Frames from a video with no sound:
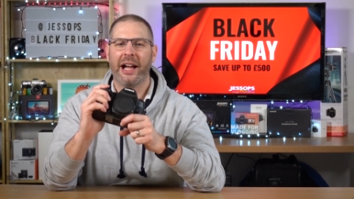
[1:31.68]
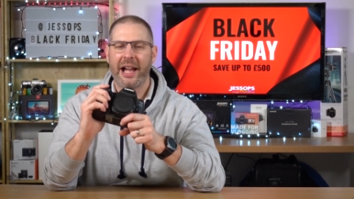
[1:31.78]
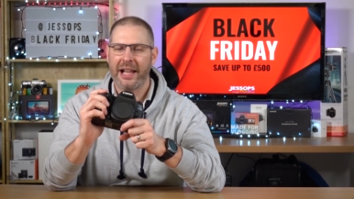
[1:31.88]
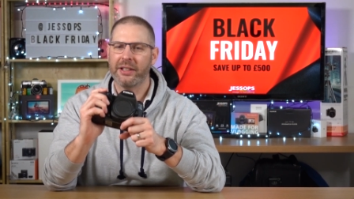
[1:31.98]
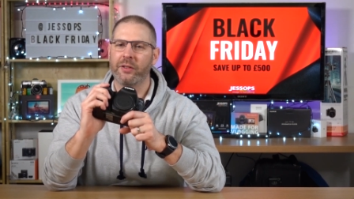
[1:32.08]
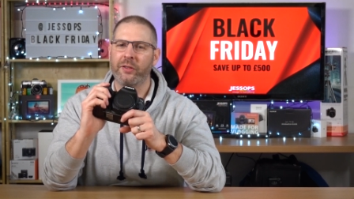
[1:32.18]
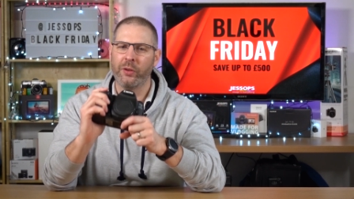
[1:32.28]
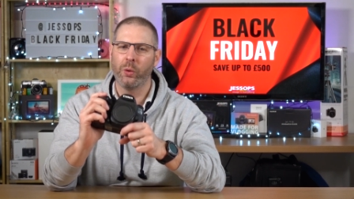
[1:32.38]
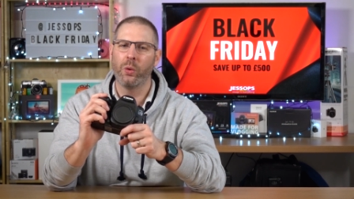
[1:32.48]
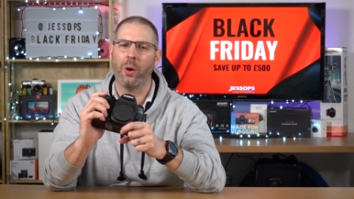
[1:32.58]
and
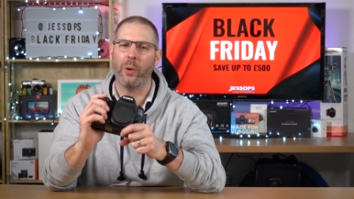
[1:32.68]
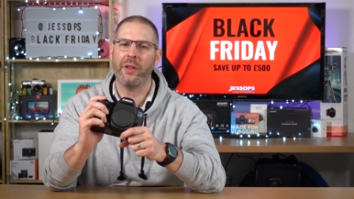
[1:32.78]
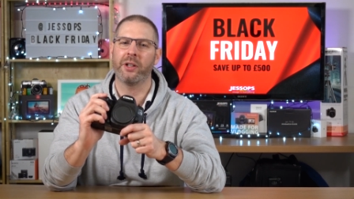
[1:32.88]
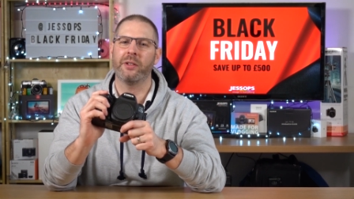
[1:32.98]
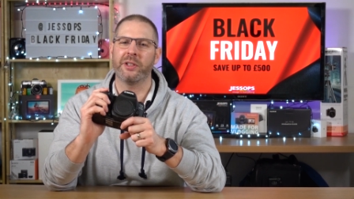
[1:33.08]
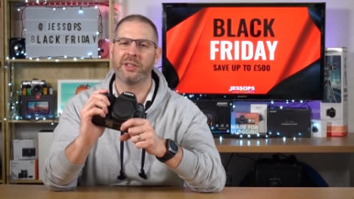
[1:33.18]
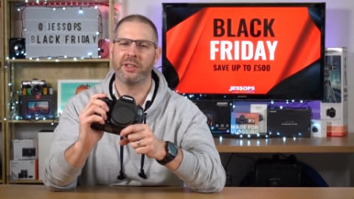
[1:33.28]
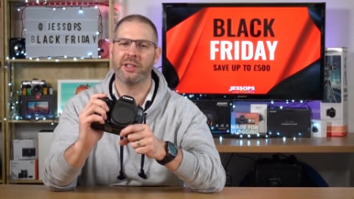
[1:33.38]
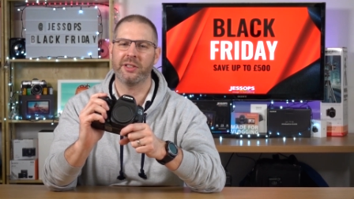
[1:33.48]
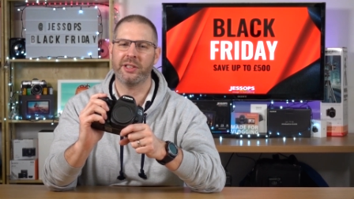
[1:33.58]
full weather
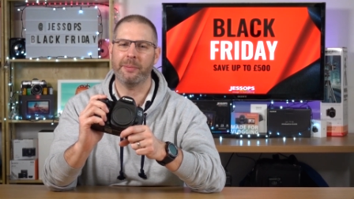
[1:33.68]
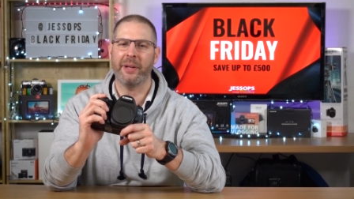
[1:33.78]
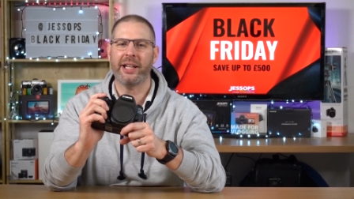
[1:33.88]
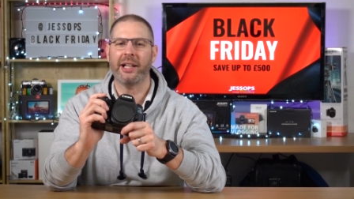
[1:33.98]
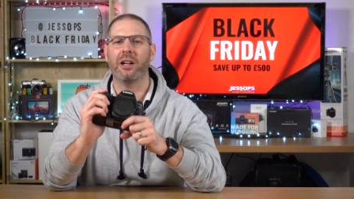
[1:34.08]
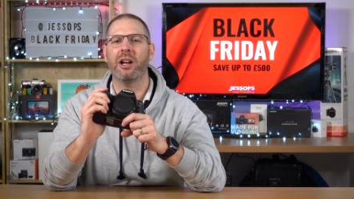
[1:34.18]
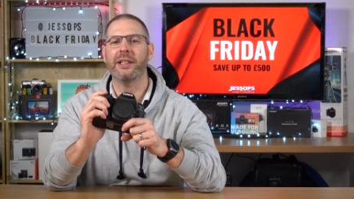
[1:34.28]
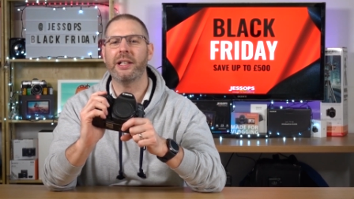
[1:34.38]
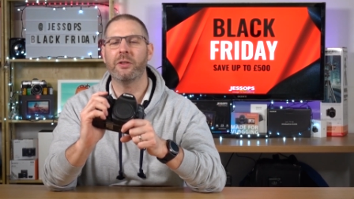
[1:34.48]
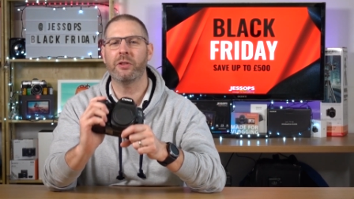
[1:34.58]
resistancy, making it
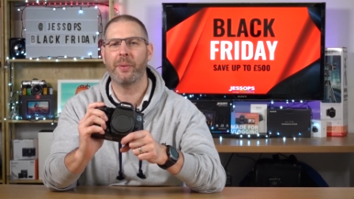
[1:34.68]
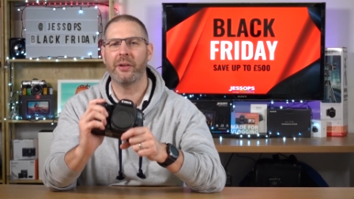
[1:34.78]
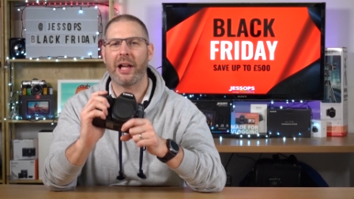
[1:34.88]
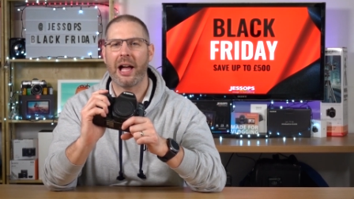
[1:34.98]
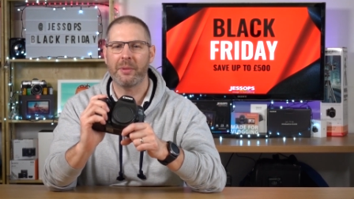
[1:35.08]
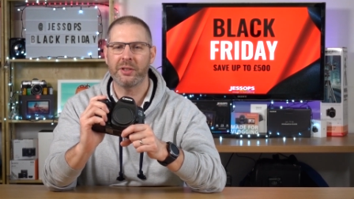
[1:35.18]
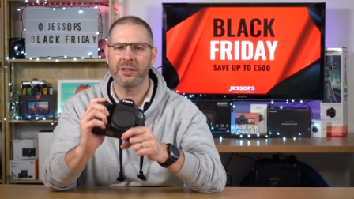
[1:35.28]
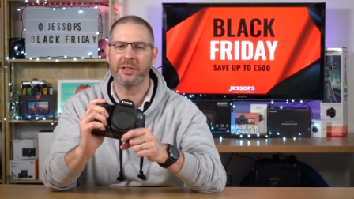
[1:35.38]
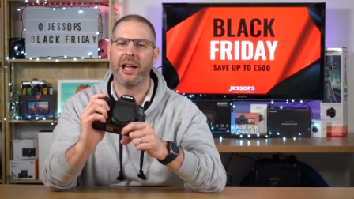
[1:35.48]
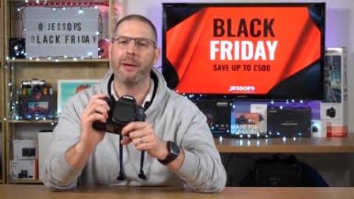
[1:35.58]
ideal for both
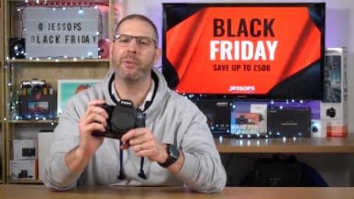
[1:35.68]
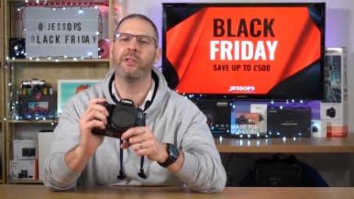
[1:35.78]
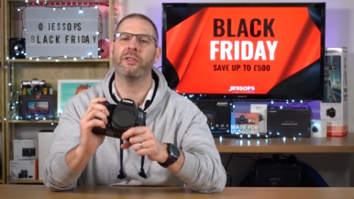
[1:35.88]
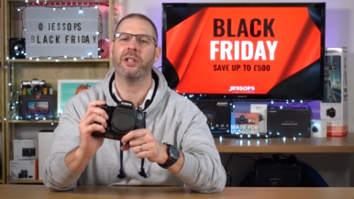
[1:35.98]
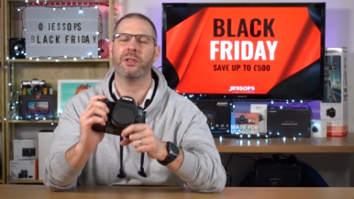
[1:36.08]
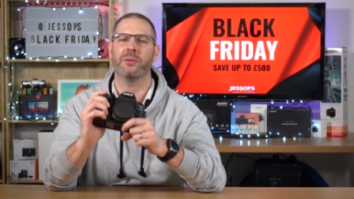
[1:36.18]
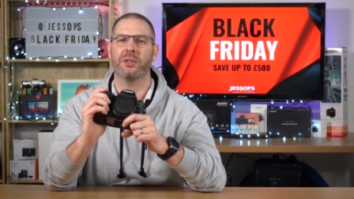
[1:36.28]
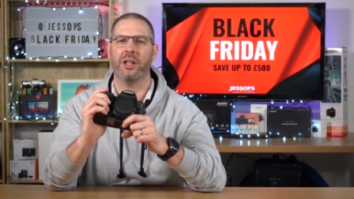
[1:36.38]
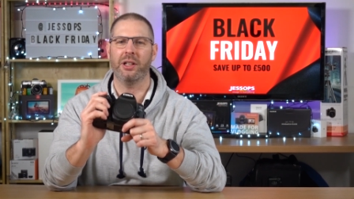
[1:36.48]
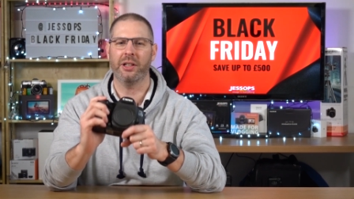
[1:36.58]
amateurs and
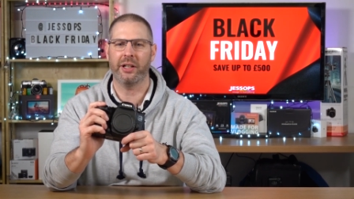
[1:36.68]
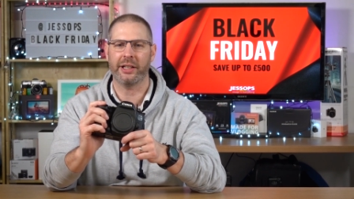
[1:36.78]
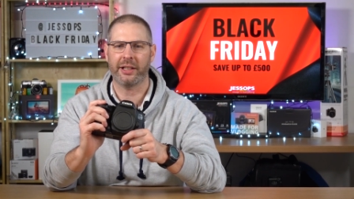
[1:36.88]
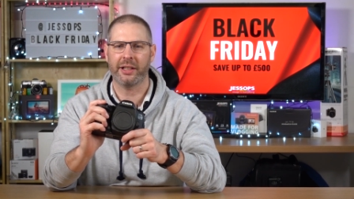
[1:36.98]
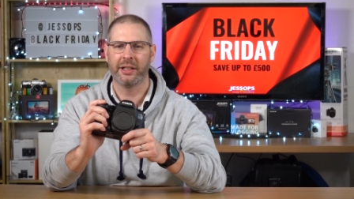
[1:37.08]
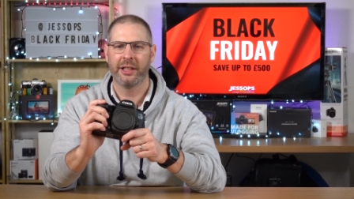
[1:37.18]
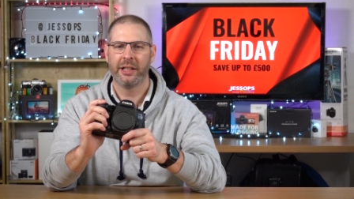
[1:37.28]
professionals alike.